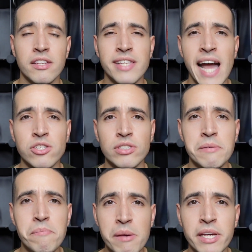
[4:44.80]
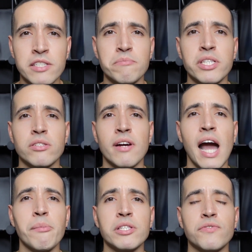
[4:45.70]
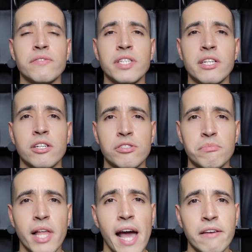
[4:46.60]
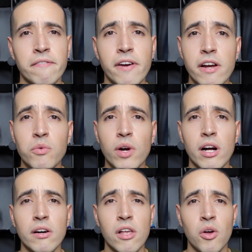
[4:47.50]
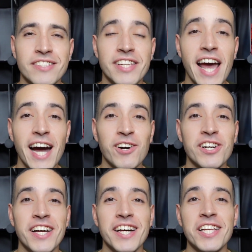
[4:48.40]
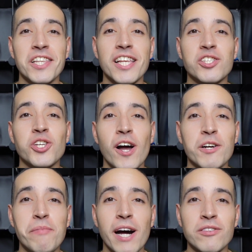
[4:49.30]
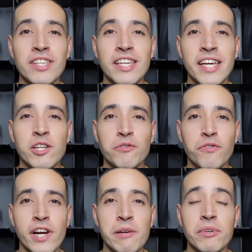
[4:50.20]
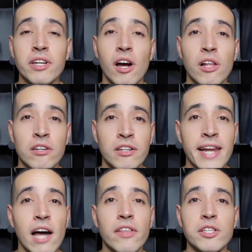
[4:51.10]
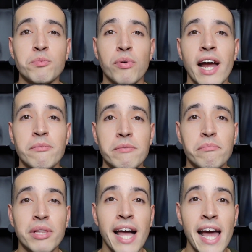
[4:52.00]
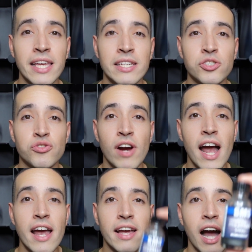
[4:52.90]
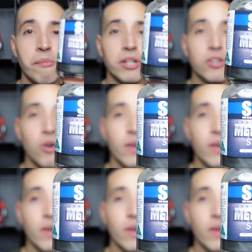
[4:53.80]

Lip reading: This actually mimics Mr. Hobby's 1500 Black very well. Now, let's talk about the inner frame color. Now that it's primed in black and dry, I'm going to go